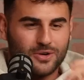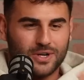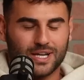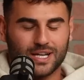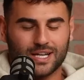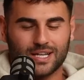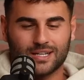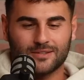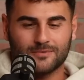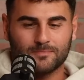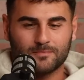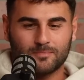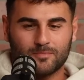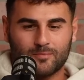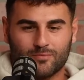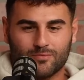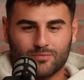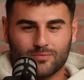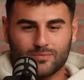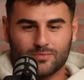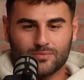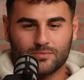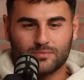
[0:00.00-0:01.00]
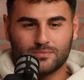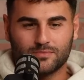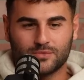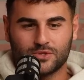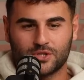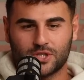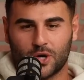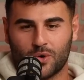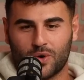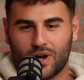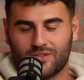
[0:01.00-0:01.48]
and
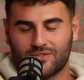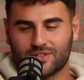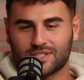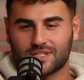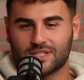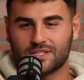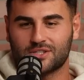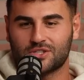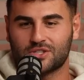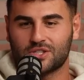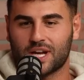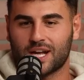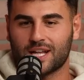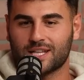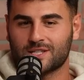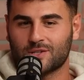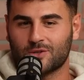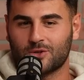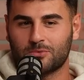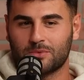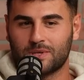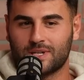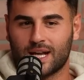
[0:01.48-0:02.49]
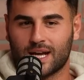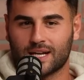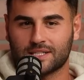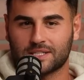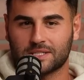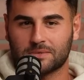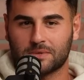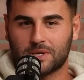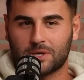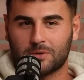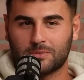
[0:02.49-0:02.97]
Joe Evans and Shanzo will be next to me.